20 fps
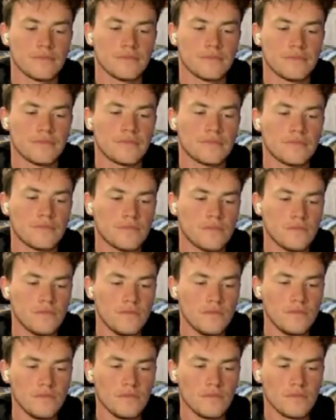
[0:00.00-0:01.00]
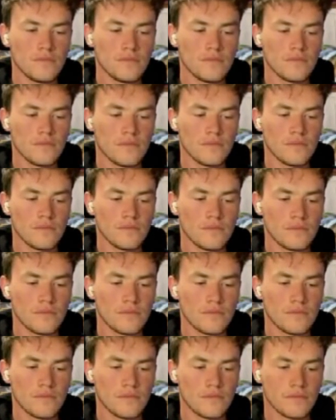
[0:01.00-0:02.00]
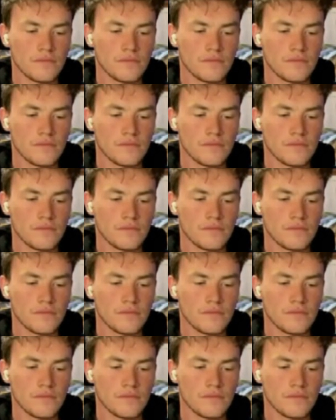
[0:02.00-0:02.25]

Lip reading: This person isn't speaking.